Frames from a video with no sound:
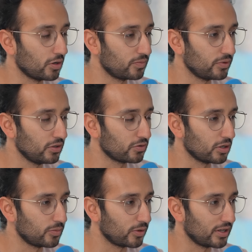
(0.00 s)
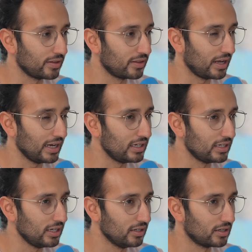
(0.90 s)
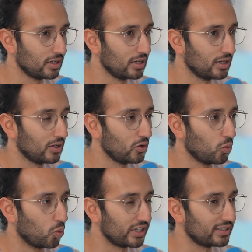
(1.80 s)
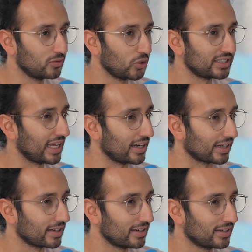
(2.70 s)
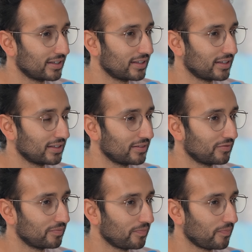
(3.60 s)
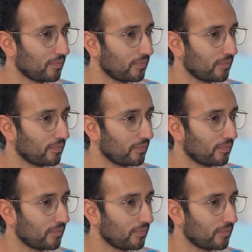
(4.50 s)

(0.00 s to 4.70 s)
up you grew up with ADD. Mm-hmm. What is what is that like? What is